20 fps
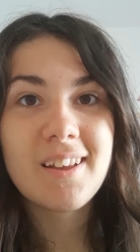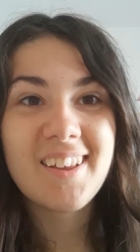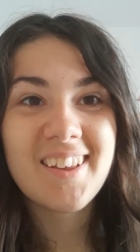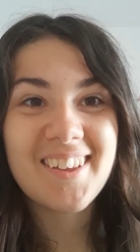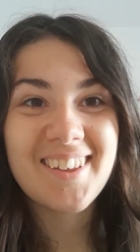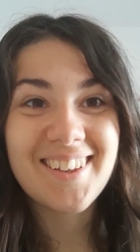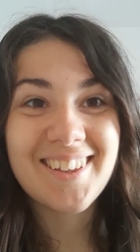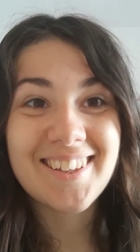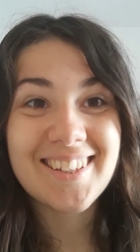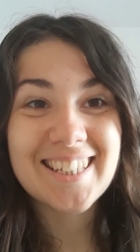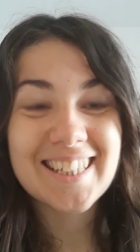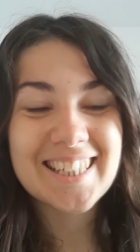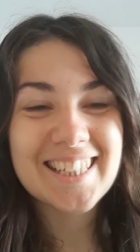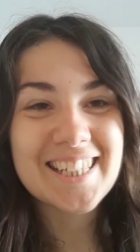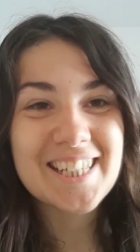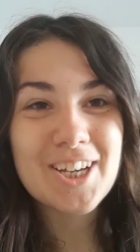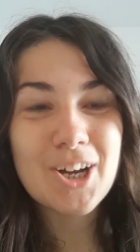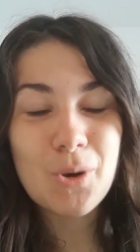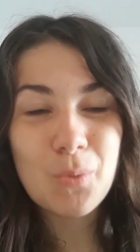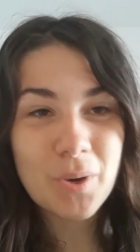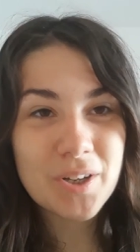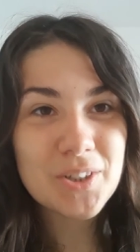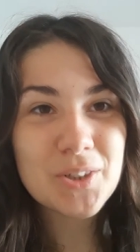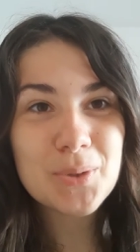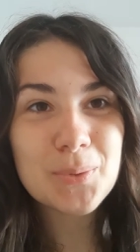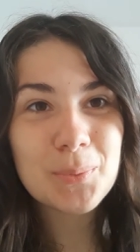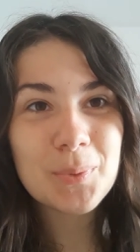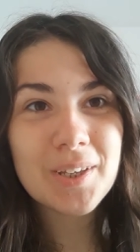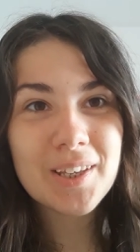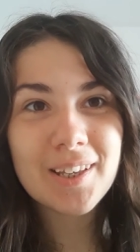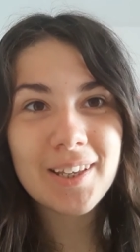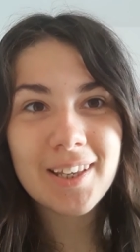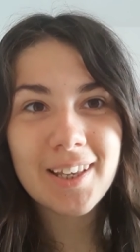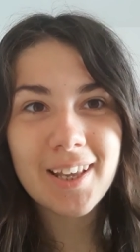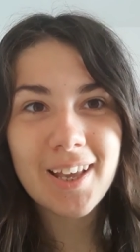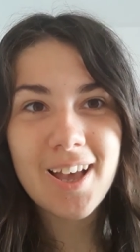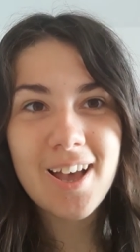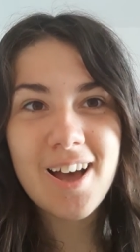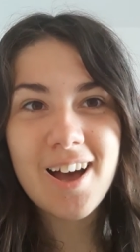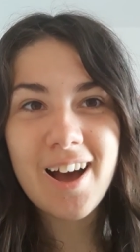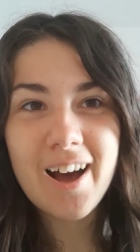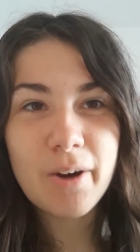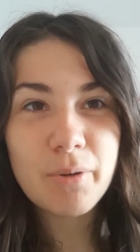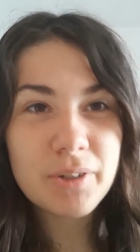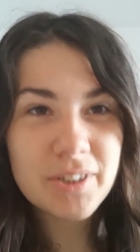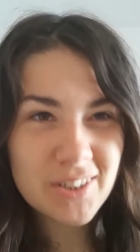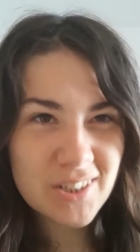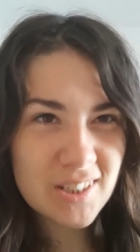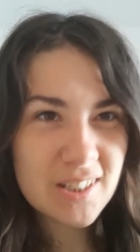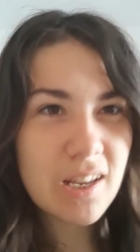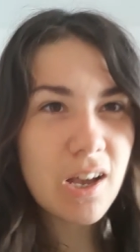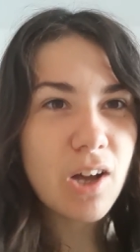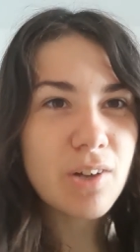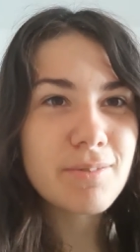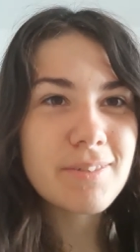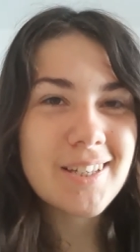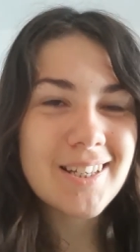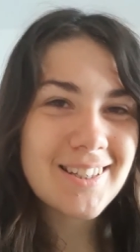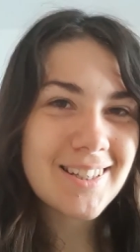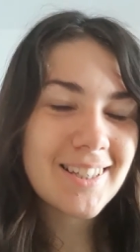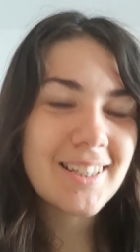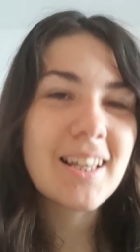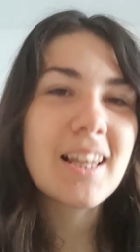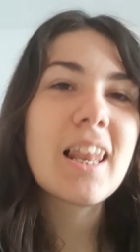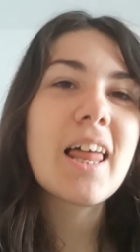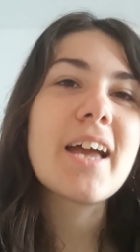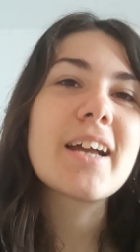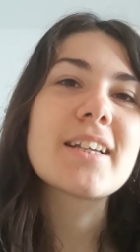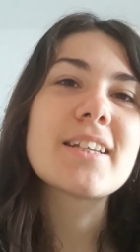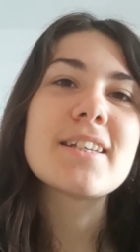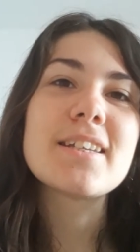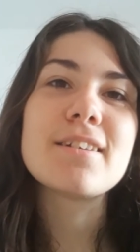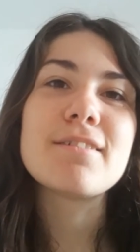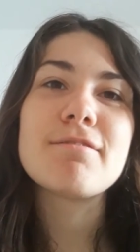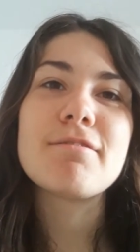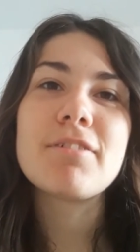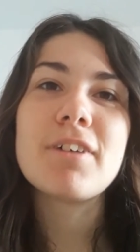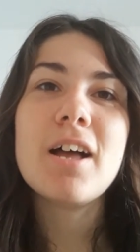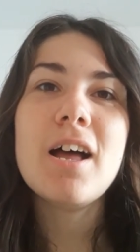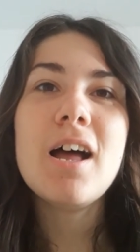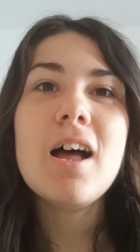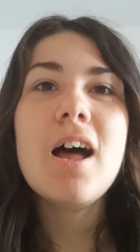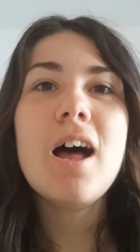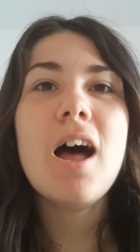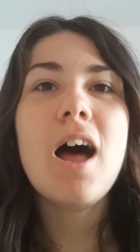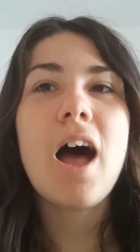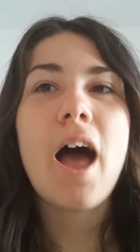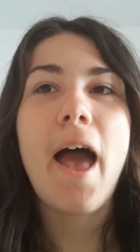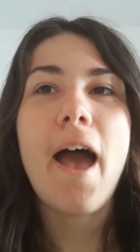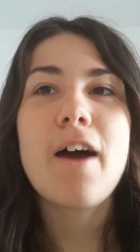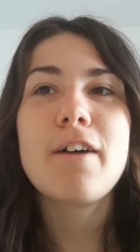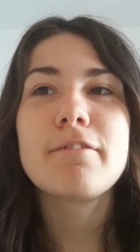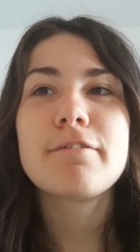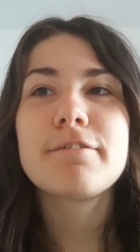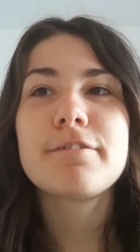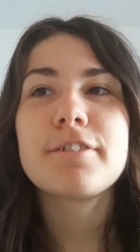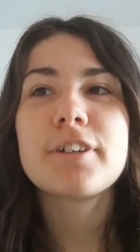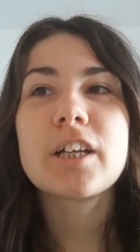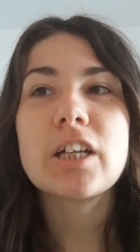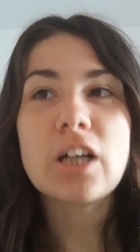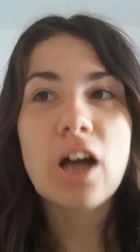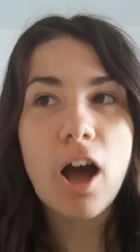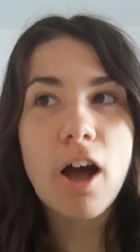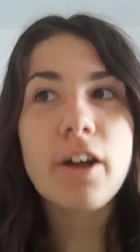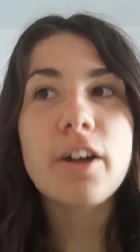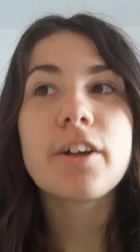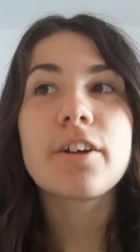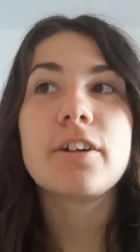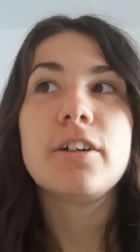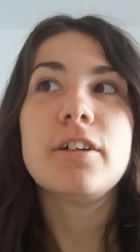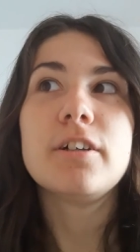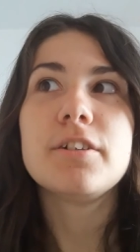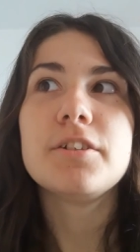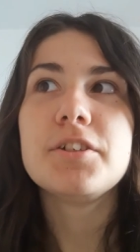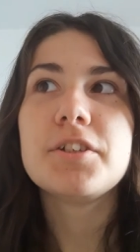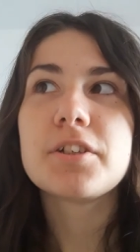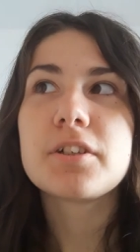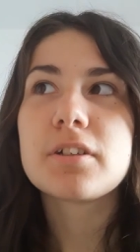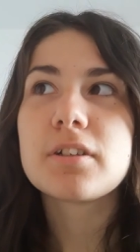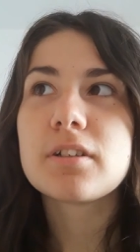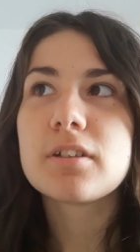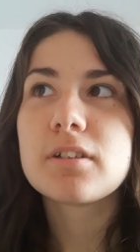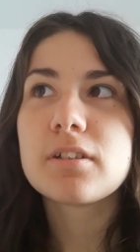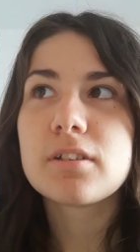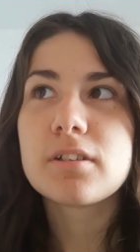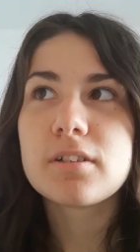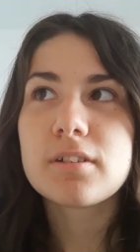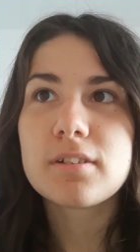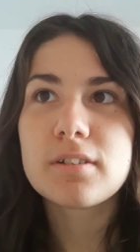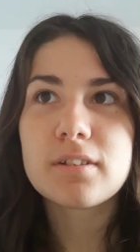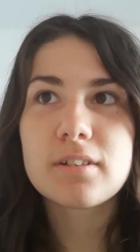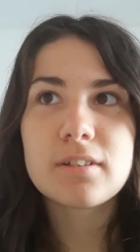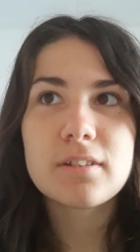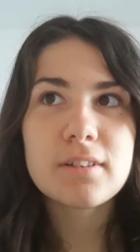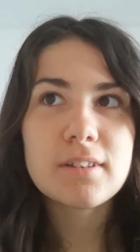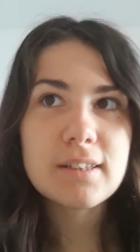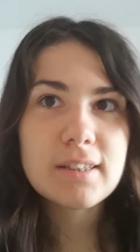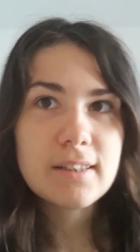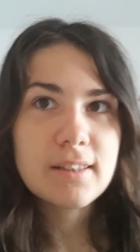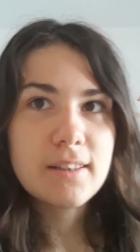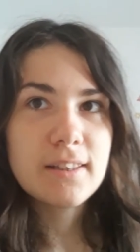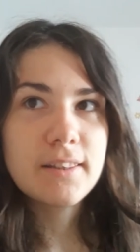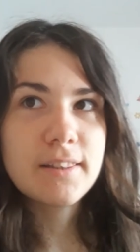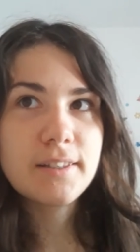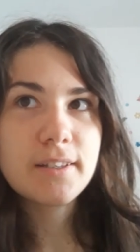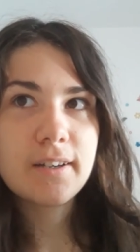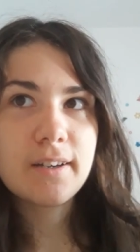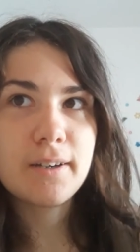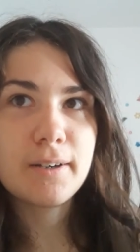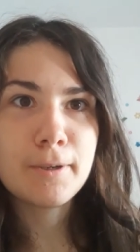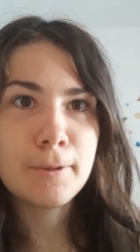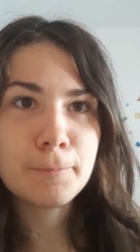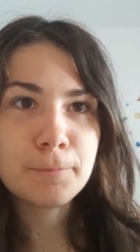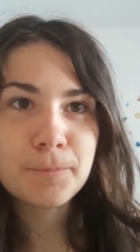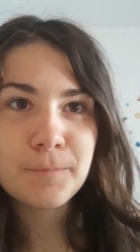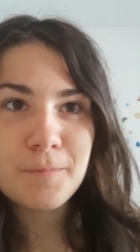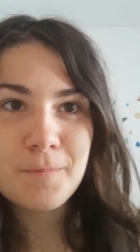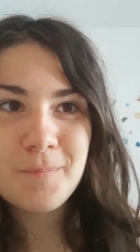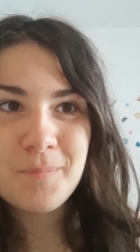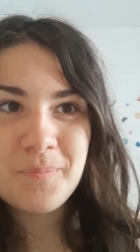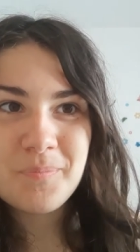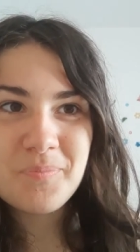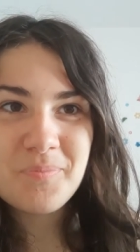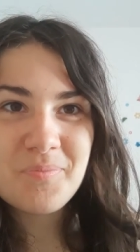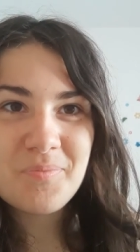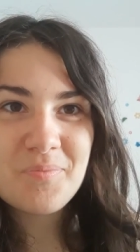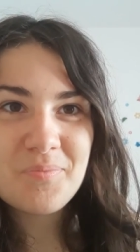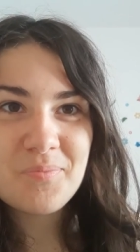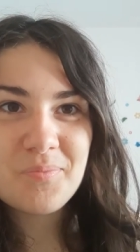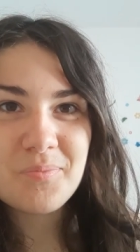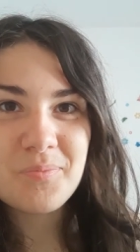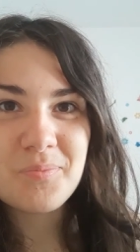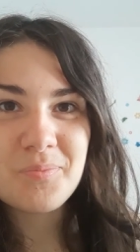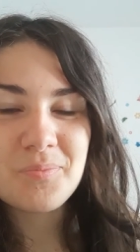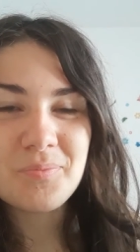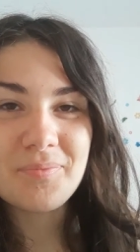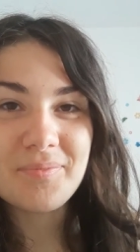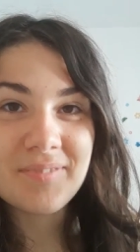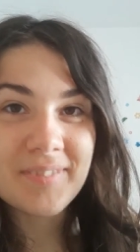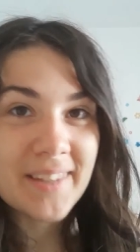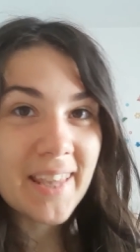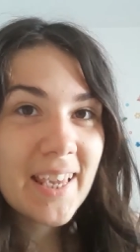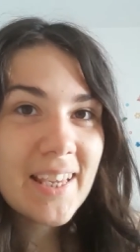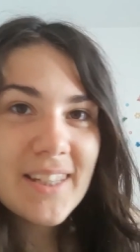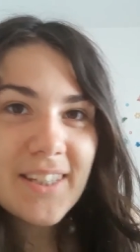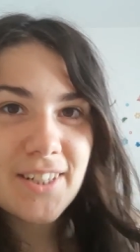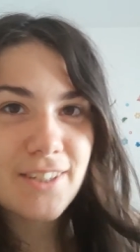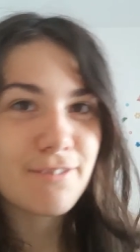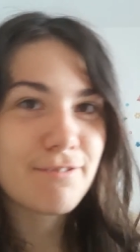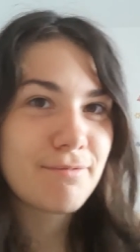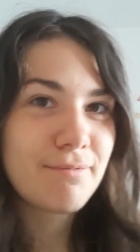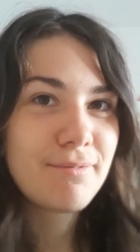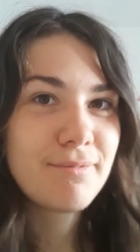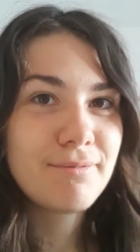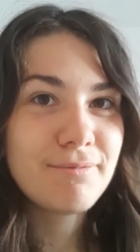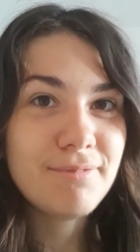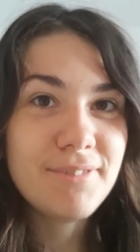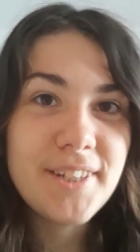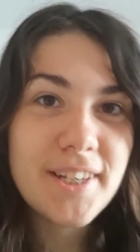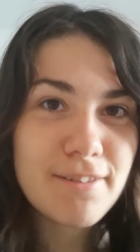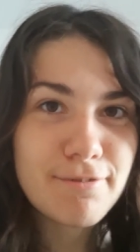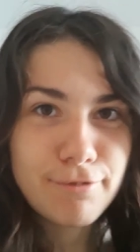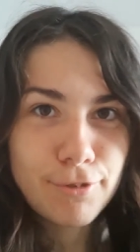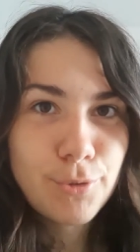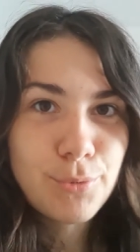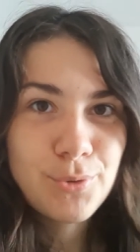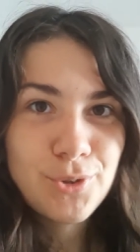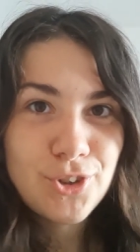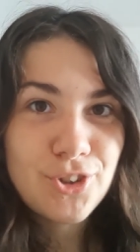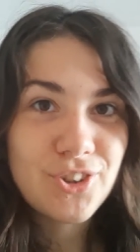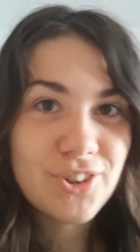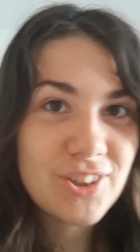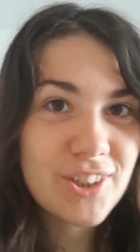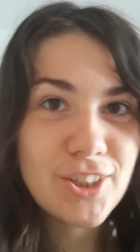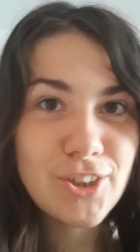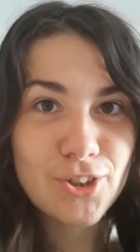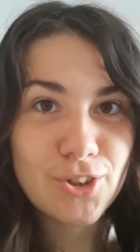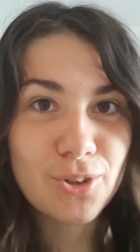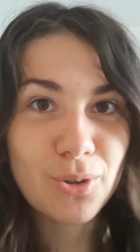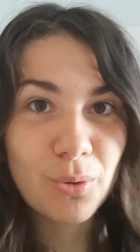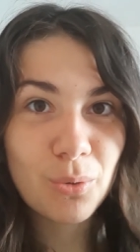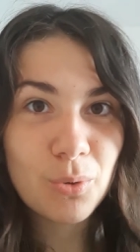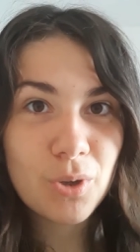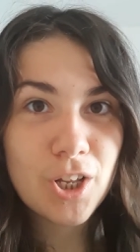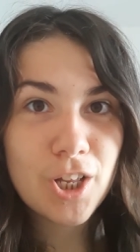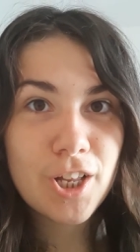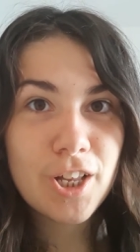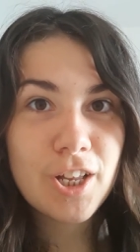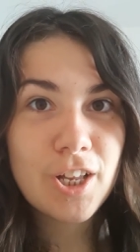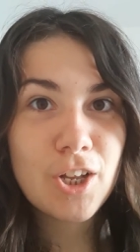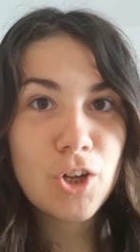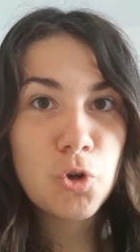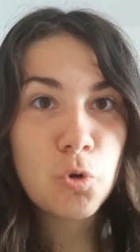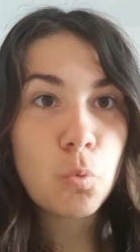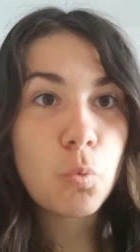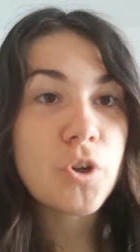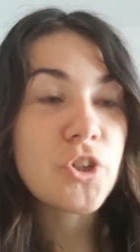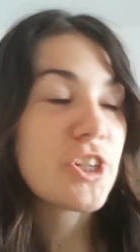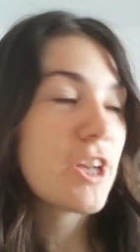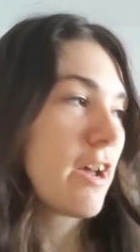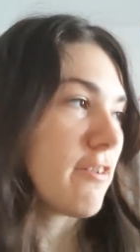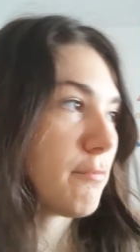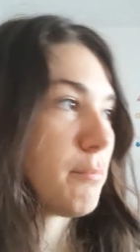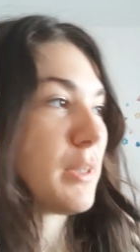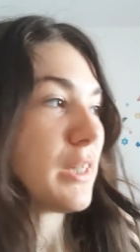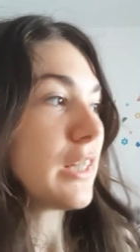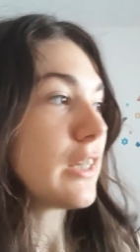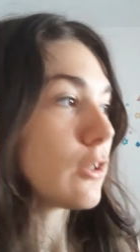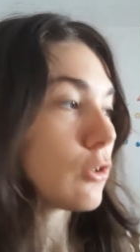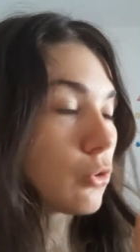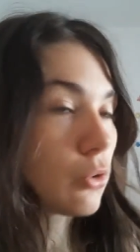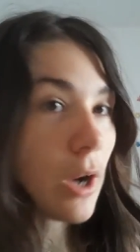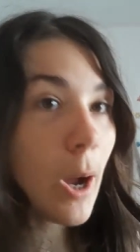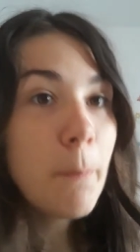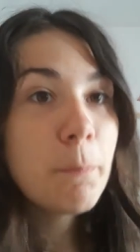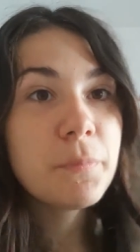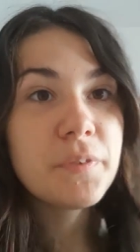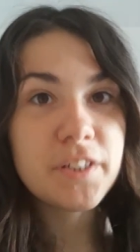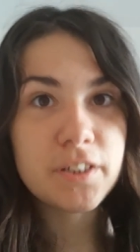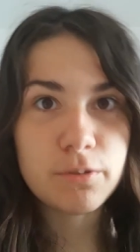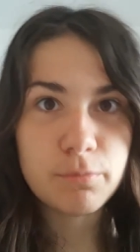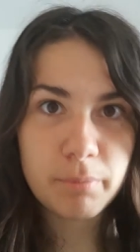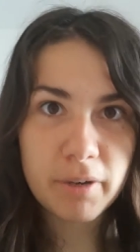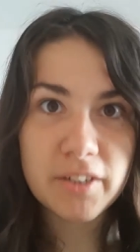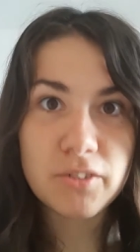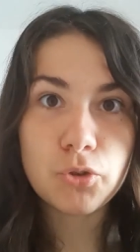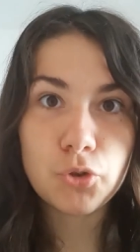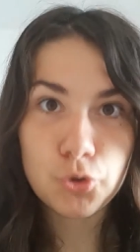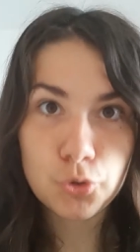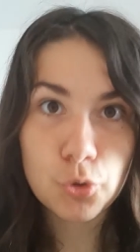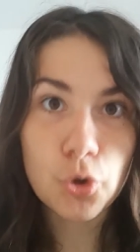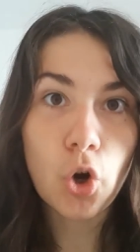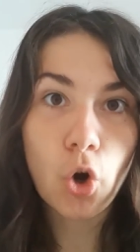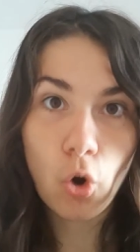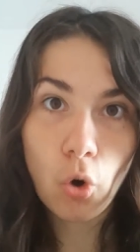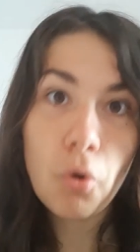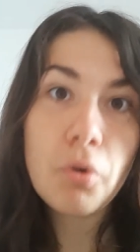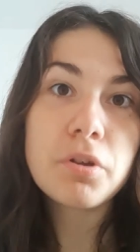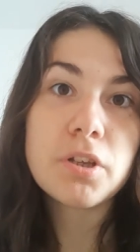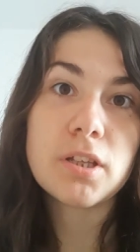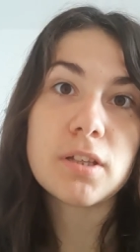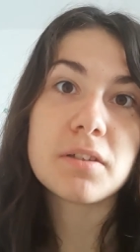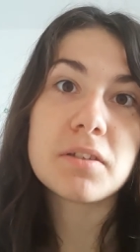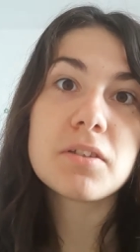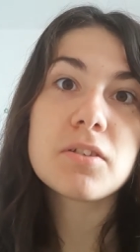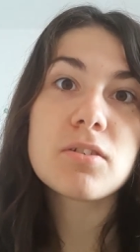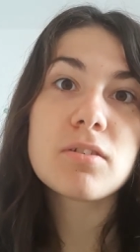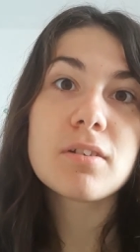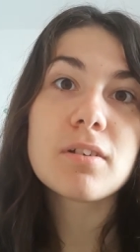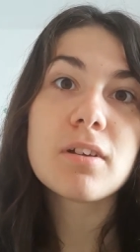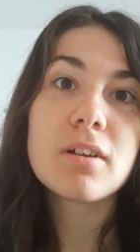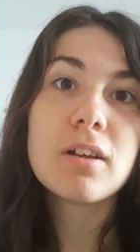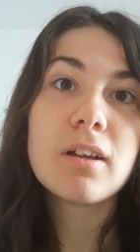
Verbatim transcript: And once we ourselves as a collective have conquered the native devils, to say so, which have been corrupted by the draconians,